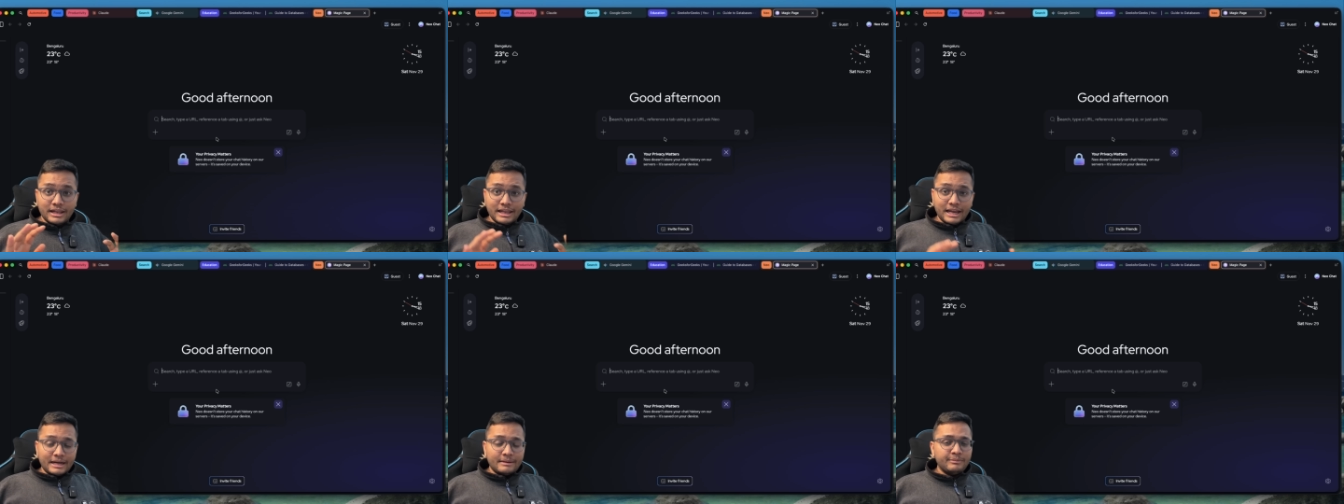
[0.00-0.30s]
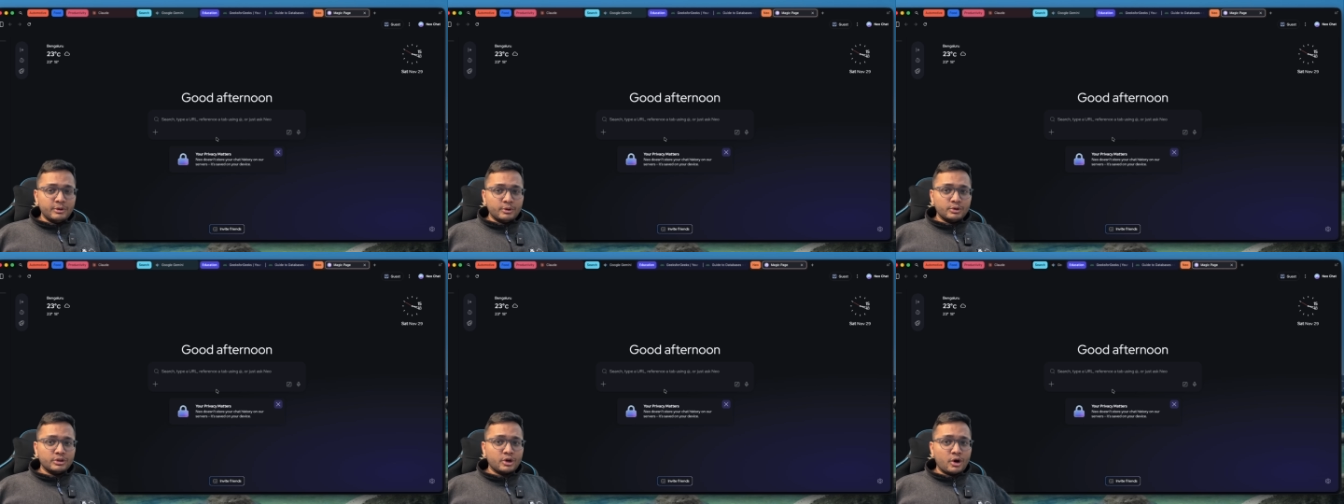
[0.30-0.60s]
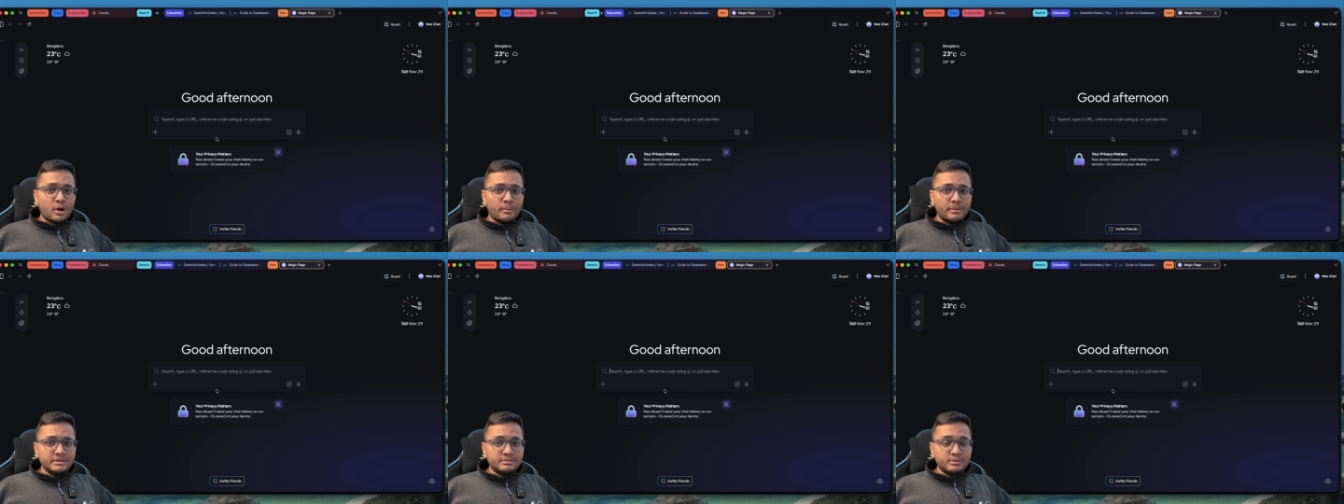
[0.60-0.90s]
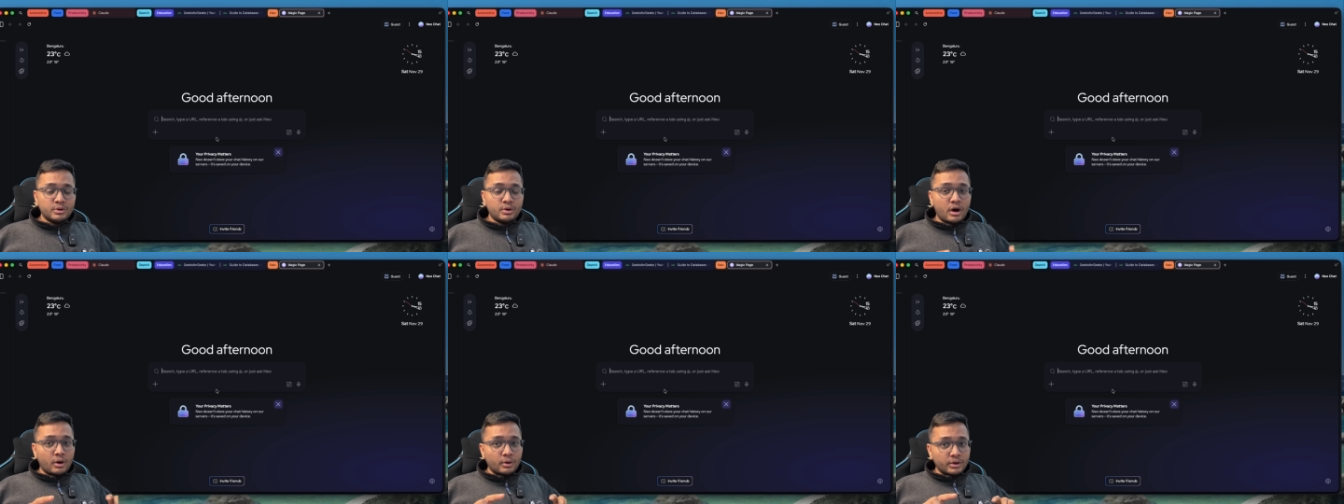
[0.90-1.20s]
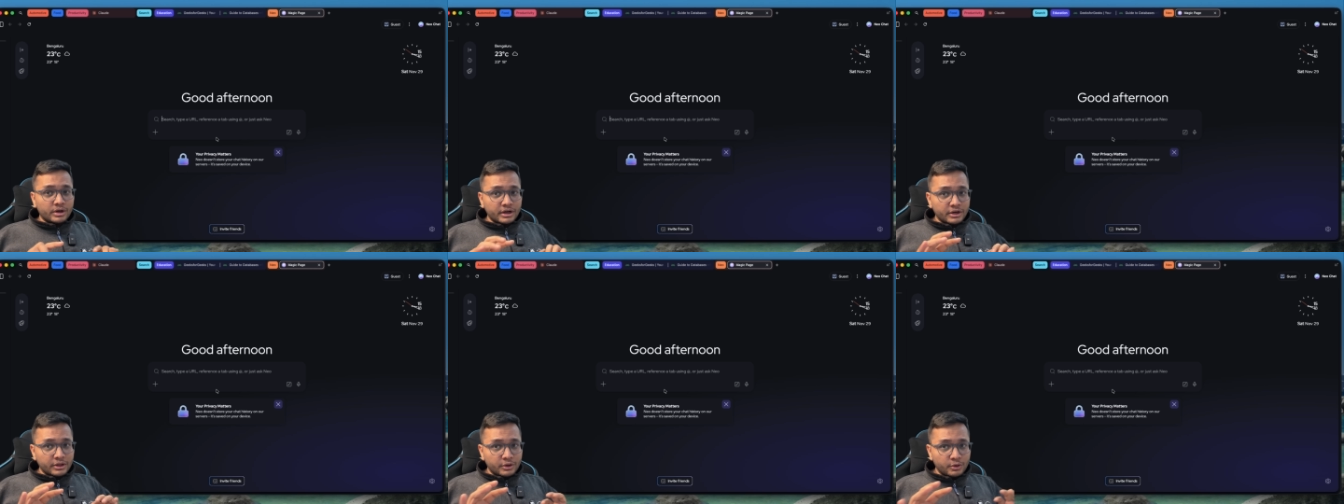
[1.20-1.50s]
Let me know in the comments below, how
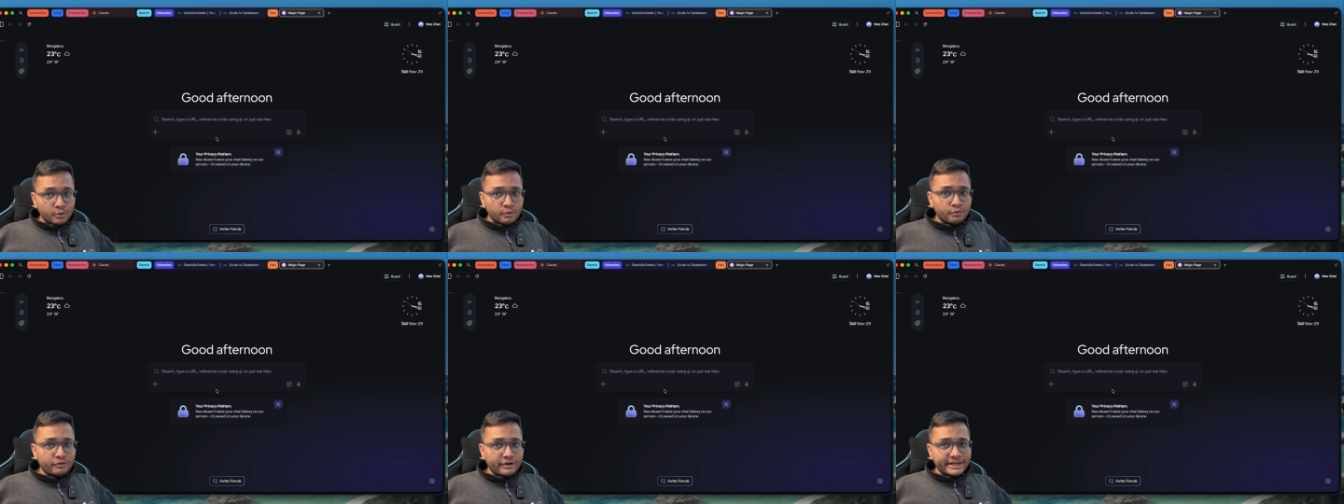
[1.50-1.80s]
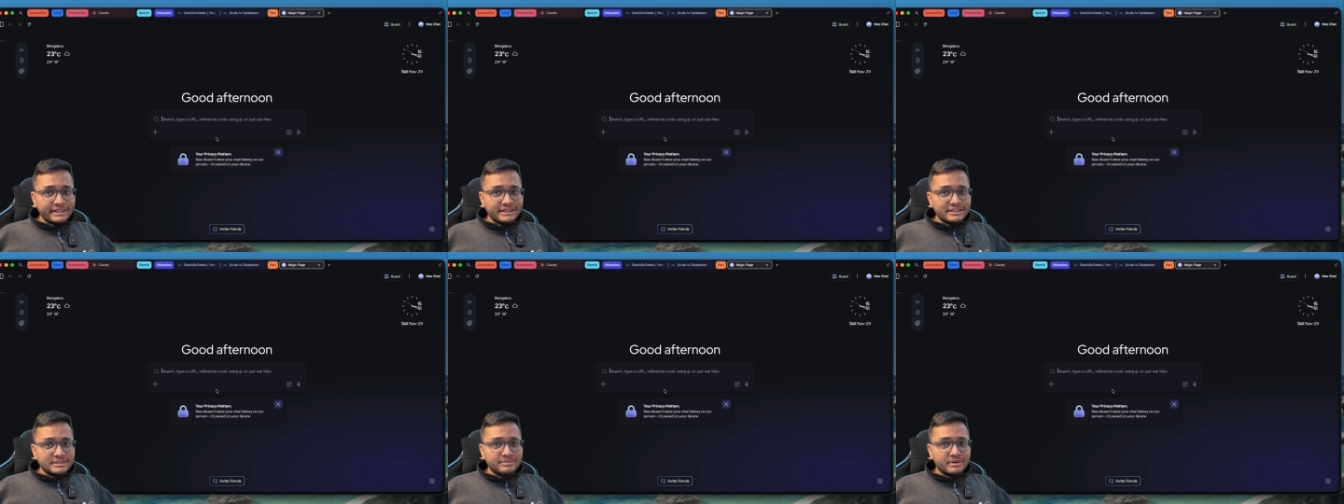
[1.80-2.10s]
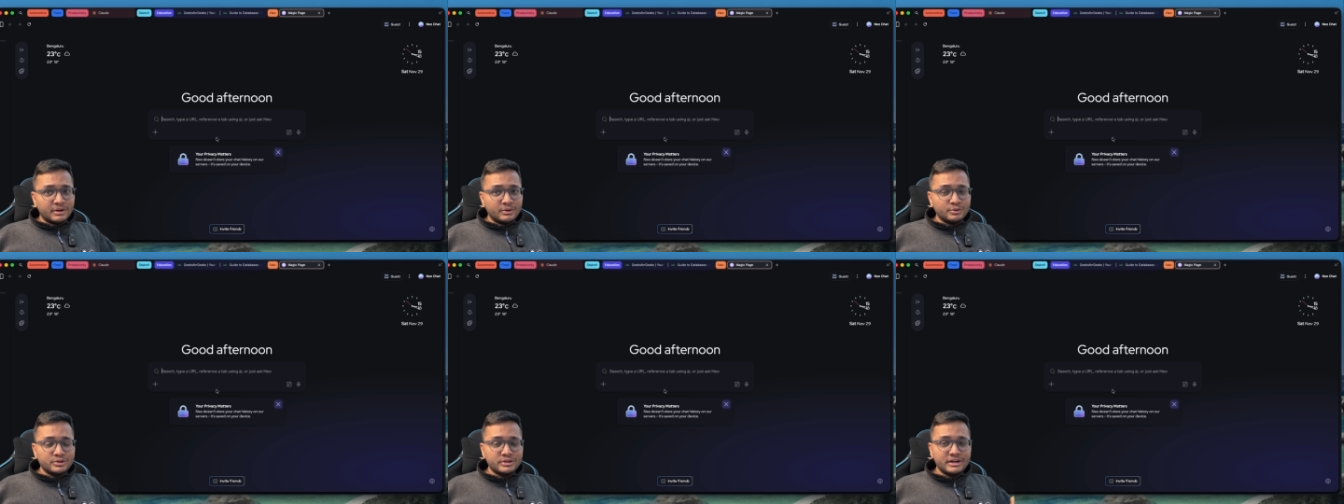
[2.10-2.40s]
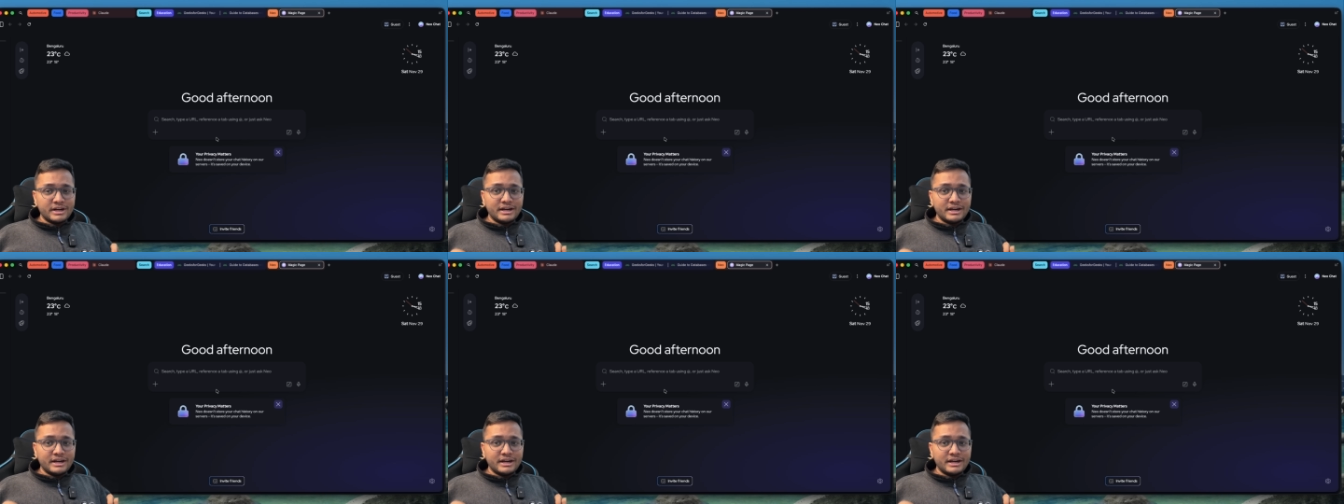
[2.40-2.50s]
did you find this browser?